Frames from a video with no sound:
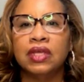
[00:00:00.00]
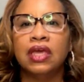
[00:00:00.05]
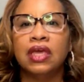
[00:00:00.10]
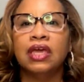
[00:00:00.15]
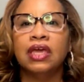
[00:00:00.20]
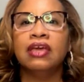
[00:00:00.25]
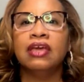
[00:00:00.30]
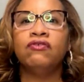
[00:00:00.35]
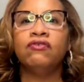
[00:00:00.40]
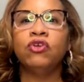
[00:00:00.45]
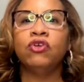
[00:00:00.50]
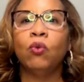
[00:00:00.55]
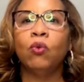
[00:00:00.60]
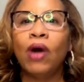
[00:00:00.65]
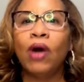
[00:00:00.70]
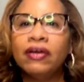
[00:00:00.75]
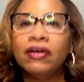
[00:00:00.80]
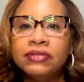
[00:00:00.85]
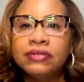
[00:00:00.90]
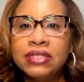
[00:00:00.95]
if your
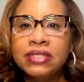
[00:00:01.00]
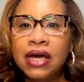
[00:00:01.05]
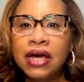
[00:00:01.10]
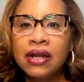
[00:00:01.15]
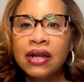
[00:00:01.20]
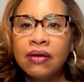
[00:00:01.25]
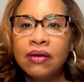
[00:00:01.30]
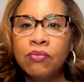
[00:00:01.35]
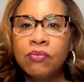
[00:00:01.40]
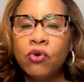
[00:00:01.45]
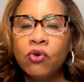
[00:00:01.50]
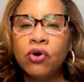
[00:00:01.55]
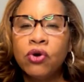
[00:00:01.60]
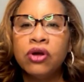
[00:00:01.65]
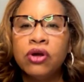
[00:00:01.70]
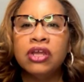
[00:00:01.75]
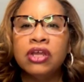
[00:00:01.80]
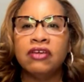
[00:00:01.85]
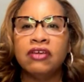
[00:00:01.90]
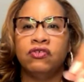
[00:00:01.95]
wife's not on
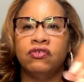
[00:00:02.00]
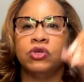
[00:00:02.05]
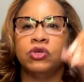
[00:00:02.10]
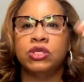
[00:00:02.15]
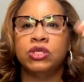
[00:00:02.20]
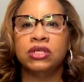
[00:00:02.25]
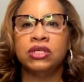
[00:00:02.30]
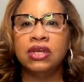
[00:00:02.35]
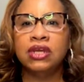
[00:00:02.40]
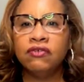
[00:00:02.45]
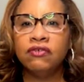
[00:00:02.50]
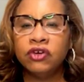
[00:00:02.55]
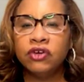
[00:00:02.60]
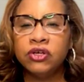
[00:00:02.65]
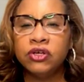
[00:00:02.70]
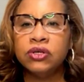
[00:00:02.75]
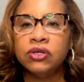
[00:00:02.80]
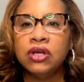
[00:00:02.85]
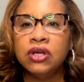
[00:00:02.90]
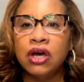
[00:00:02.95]
board, if your
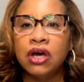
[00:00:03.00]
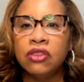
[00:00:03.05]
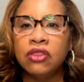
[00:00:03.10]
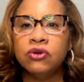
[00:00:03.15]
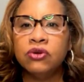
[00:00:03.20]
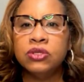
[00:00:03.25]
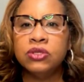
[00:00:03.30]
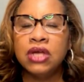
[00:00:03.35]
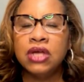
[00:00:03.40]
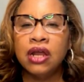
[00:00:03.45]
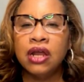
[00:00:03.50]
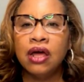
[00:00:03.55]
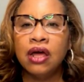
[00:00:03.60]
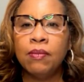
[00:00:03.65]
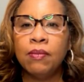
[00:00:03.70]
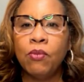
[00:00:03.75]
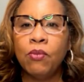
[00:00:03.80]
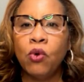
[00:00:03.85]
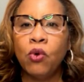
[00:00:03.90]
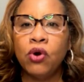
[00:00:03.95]
significant other's not
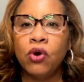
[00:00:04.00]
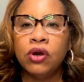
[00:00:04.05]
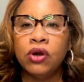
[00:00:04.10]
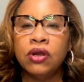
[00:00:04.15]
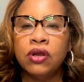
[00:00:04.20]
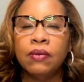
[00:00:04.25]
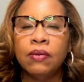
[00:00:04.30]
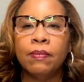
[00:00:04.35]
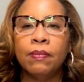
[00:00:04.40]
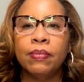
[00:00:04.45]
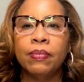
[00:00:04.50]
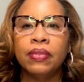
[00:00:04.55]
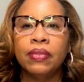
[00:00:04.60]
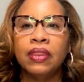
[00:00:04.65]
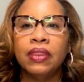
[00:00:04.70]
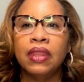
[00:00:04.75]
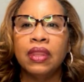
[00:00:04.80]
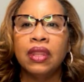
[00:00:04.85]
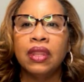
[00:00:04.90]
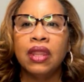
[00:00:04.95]
on board,
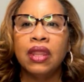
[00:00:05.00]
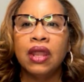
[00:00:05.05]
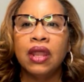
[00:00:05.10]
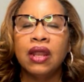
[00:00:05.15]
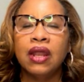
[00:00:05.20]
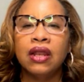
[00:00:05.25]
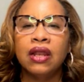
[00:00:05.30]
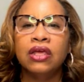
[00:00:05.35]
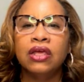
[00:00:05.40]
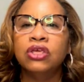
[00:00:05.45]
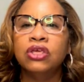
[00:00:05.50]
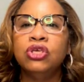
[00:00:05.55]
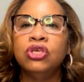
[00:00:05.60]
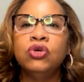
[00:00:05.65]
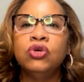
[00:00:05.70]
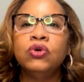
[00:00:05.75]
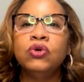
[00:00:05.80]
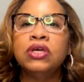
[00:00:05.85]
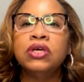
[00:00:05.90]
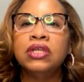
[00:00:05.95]

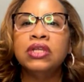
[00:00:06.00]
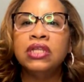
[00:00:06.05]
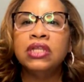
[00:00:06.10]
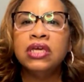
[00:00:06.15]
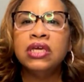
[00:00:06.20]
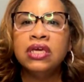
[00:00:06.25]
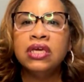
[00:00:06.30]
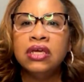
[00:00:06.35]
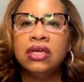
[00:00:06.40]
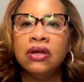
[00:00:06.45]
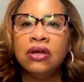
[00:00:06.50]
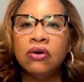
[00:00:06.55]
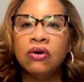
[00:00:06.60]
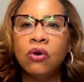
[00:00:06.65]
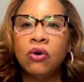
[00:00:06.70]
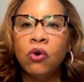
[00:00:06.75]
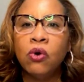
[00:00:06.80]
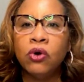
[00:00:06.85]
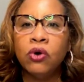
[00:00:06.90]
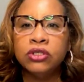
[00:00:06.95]
you can lead a
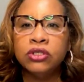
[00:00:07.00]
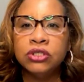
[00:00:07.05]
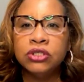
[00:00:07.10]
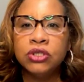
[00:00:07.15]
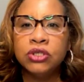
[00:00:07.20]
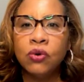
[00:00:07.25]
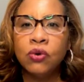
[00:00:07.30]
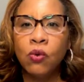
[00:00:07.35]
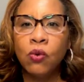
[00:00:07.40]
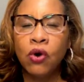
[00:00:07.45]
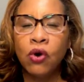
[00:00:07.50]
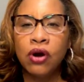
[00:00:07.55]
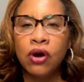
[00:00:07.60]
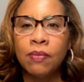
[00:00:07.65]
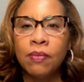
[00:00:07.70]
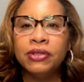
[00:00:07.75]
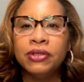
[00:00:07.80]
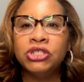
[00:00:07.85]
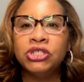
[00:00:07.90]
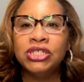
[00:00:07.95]
horse to water,
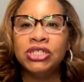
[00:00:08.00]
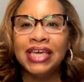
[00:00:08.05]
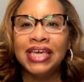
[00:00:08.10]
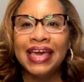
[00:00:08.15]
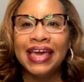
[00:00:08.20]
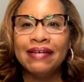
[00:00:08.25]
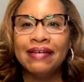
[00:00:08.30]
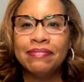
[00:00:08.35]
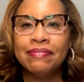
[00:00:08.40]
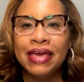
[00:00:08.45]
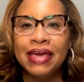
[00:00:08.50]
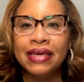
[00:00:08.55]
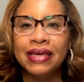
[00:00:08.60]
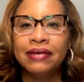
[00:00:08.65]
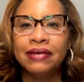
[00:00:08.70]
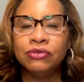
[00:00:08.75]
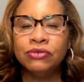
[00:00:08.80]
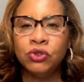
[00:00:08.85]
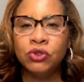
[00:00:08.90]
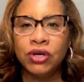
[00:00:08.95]
but you can't make
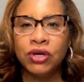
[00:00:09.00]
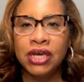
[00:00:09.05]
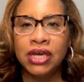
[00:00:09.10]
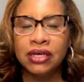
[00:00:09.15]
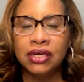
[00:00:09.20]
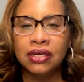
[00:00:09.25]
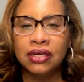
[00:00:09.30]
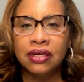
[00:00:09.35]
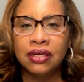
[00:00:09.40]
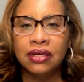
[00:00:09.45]
him drink.